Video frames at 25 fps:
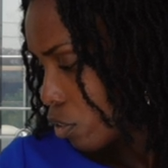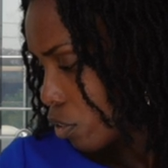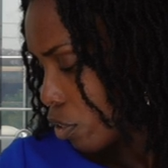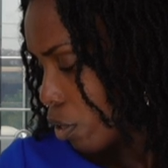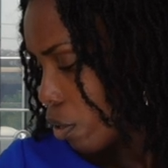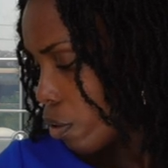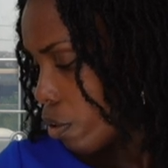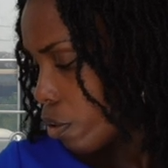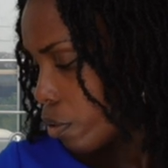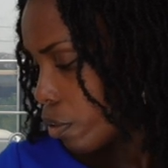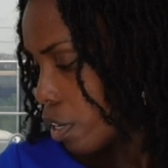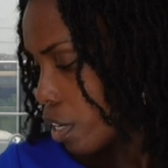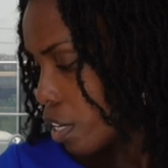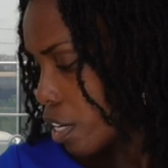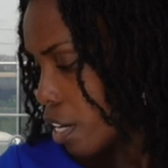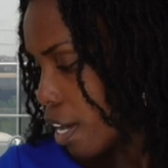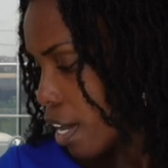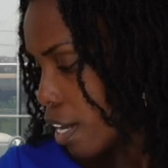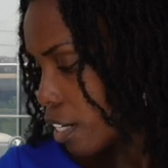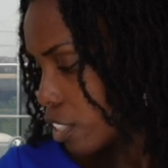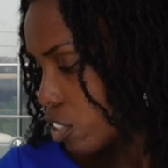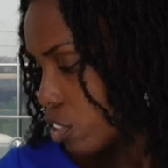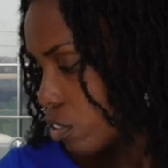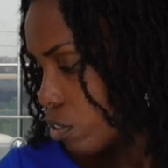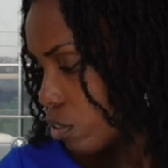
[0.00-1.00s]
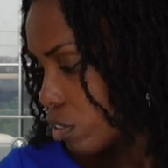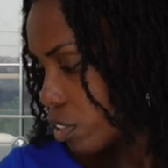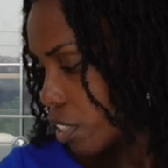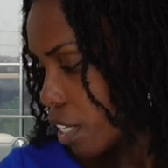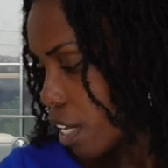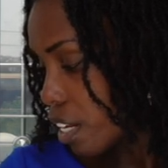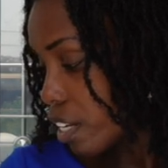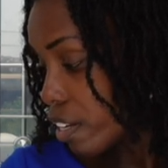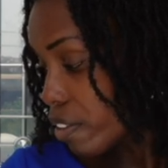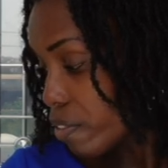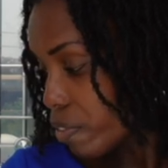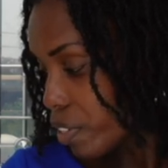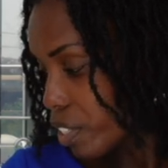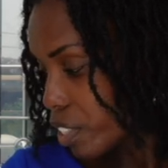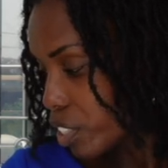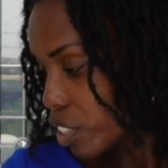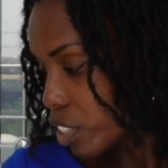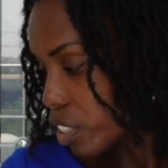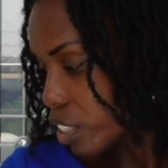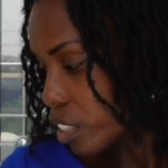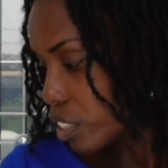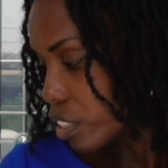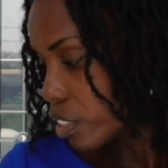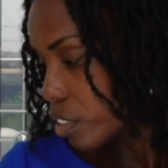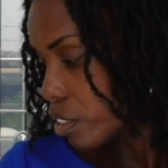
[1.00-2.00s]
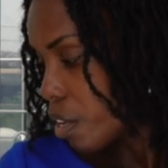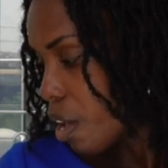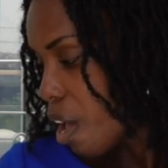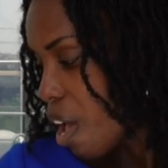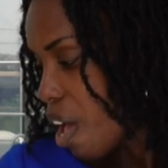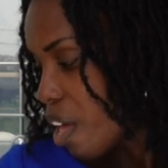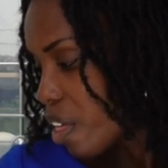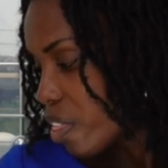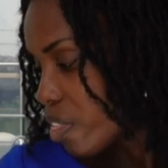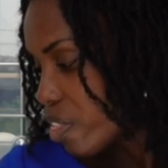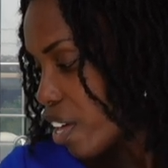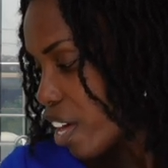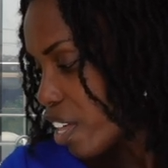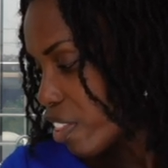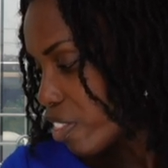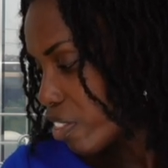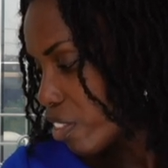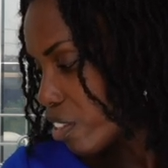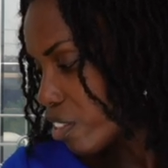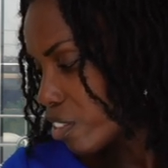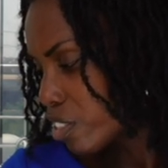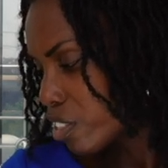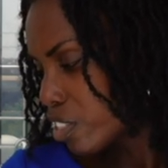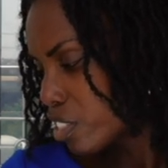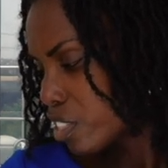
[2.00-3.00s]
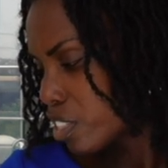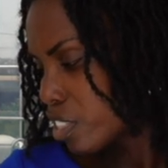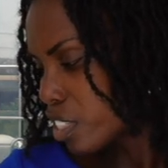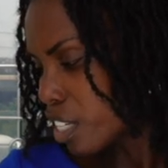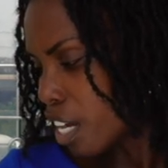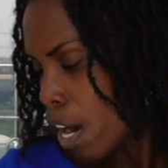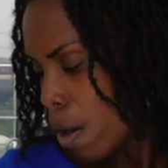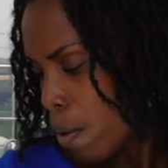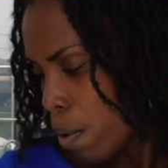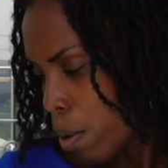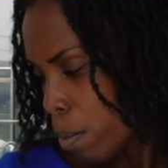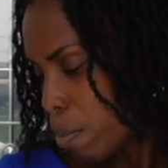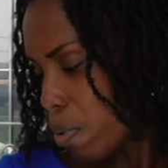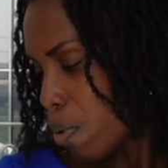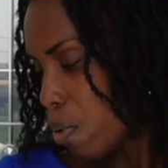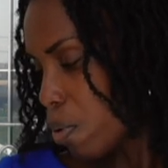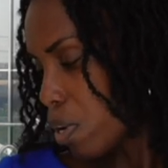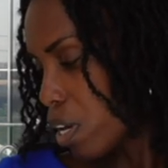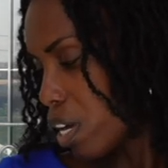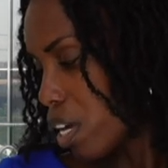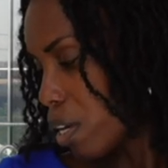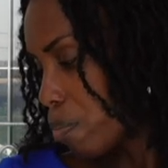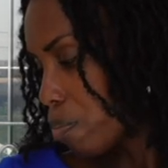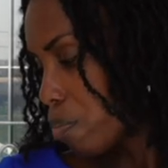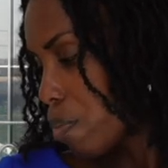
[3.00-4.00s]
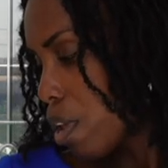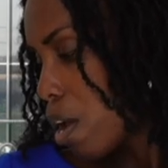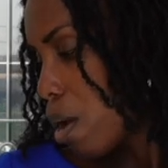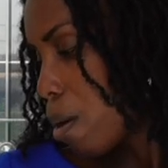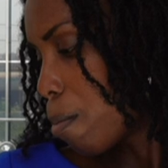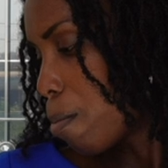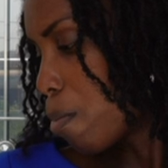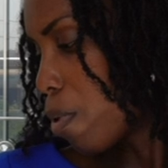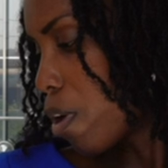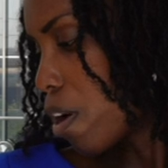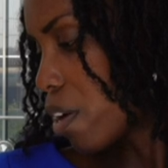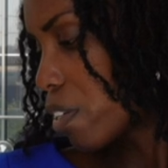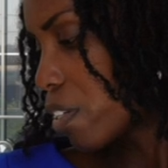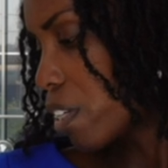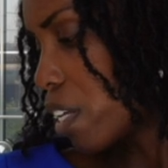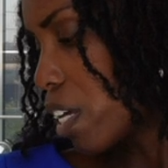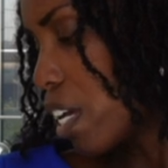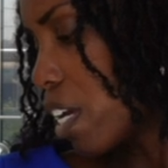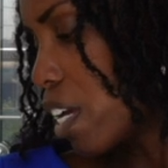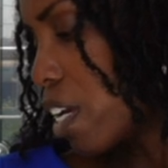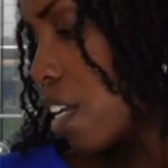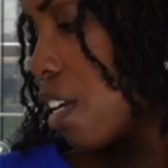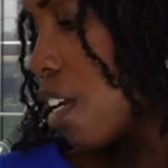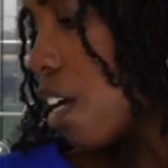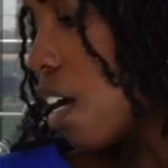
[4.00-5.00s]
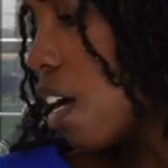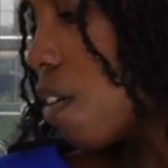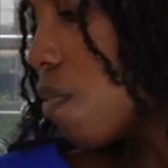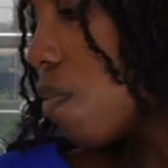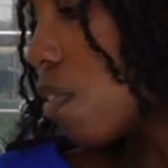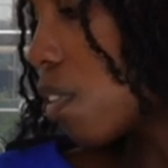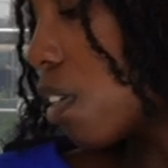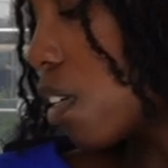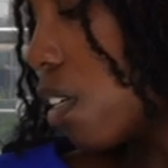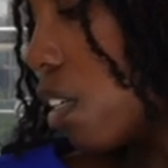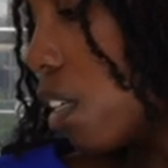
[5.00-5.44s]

told national television that the ceremony marked the end of a